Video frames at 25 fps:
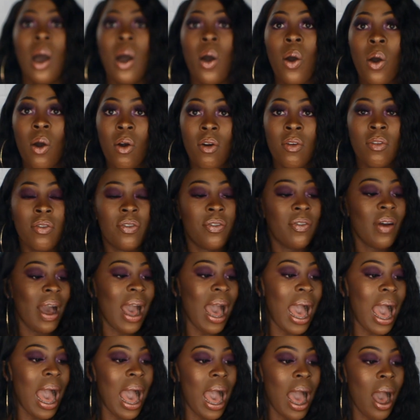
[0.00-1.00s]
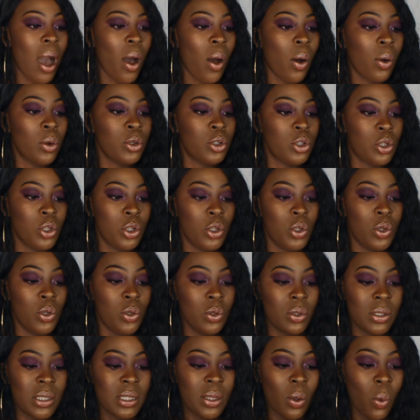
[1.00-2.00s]
of how to
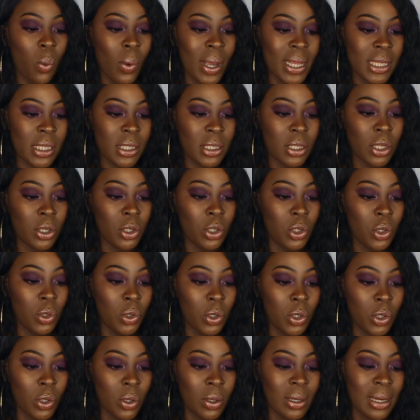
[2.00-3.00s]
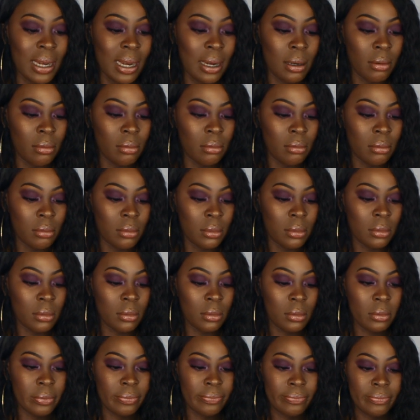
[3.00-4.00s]
use the Western Union.
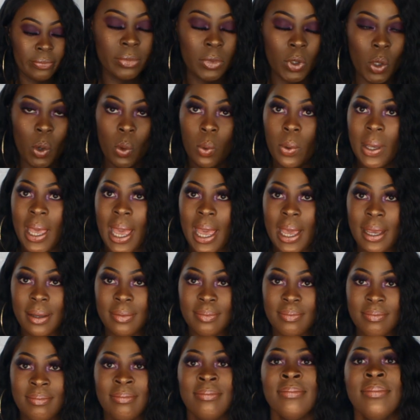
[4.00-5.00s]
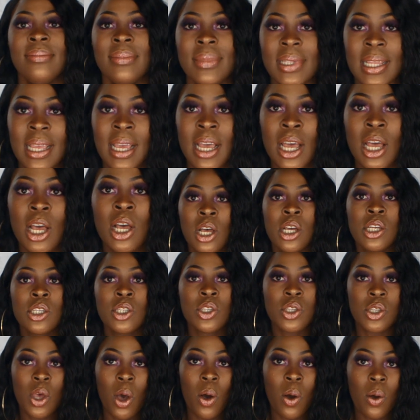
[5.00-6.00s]
Okay.
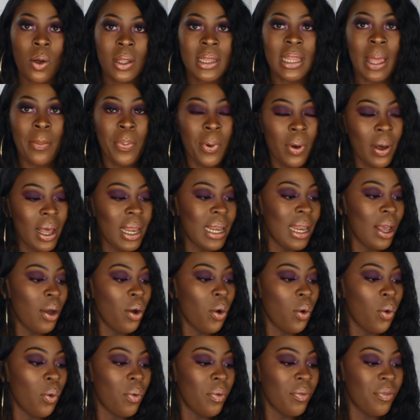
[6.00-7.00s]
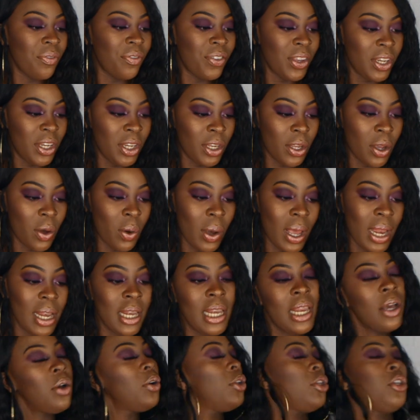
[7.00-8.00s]
So they put a little video, a
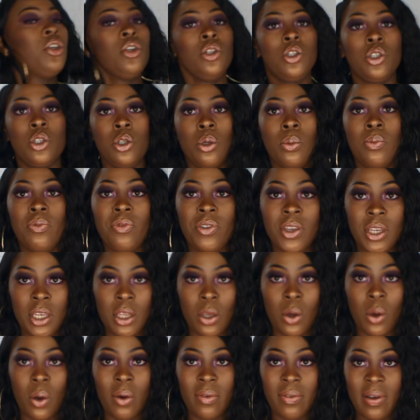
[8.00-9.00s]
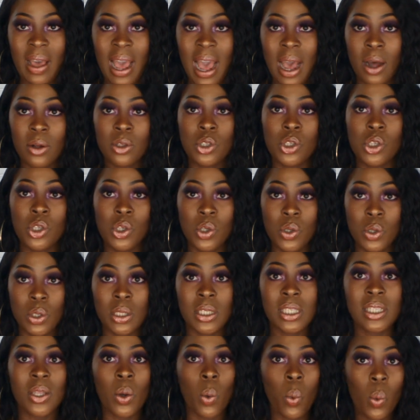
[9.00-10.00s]
little YouTube video of how to
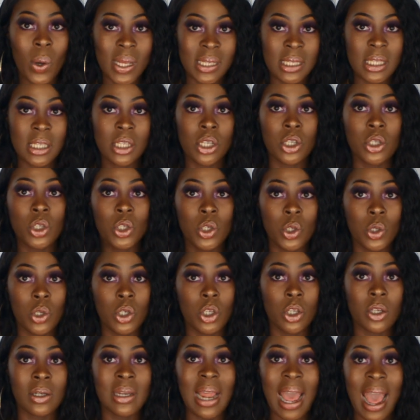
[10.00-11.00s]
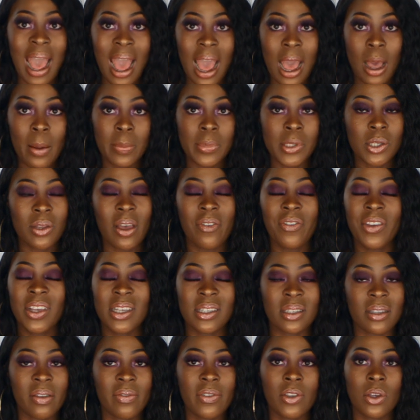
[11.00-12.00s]
use the Western Union app. So I think
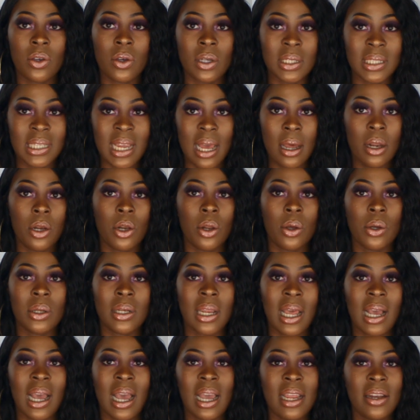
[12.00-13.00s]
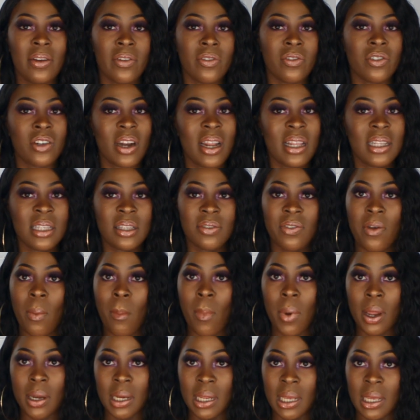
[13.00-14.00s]
it's something you can download and kind of transfer
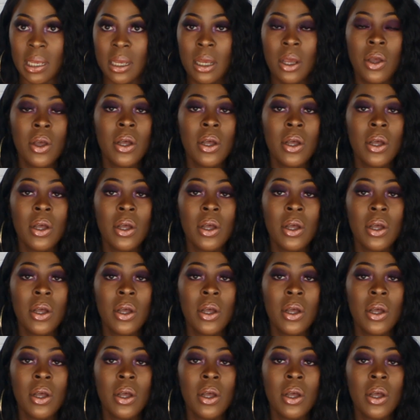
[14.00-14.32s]
money